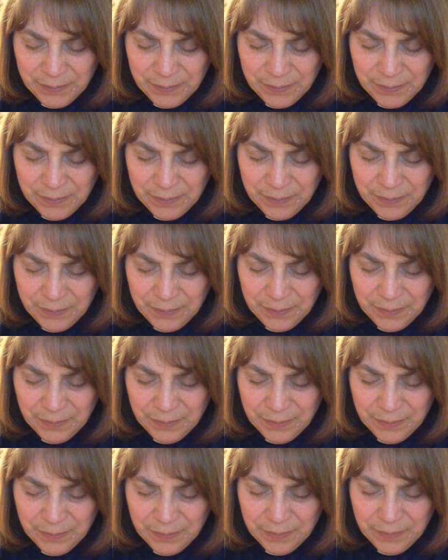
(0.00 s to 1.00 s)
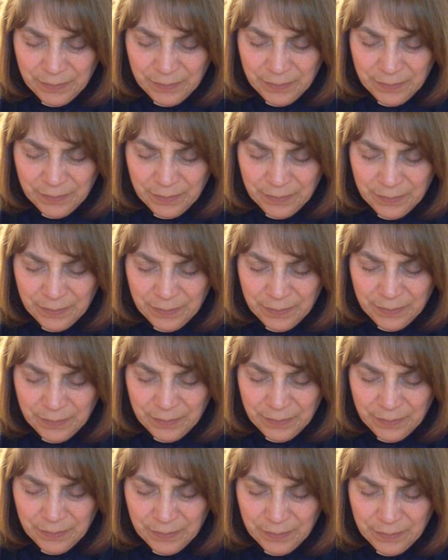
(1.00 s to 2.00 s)

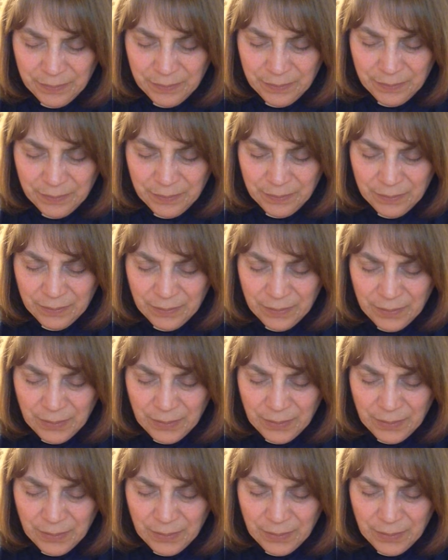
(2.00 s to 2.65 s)
(silence)